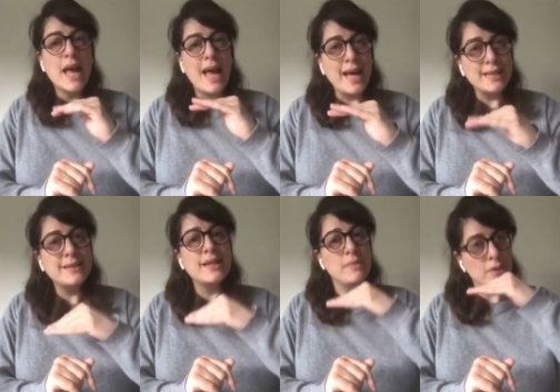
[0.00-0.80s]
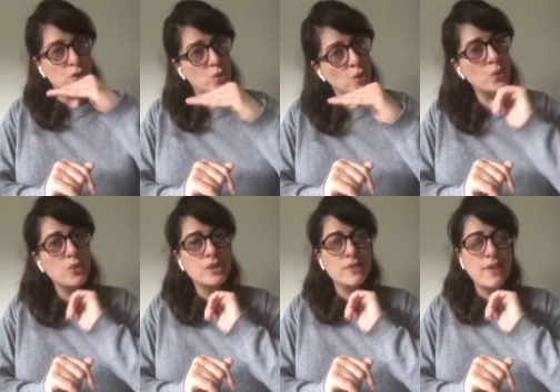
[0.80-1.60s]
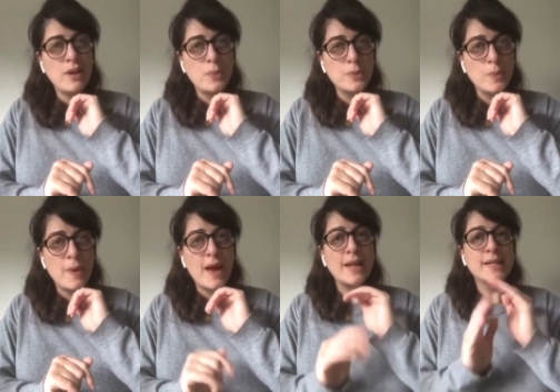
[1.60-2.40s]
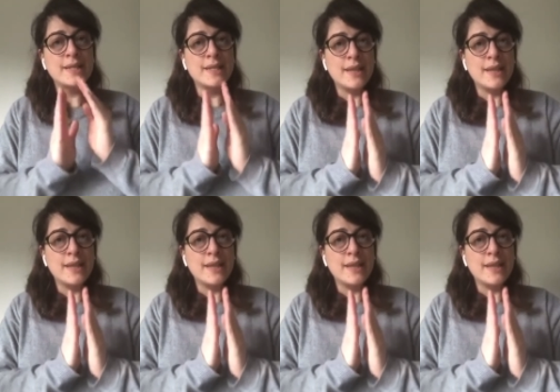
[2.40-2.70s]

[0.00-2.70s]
And in mature or developed brands,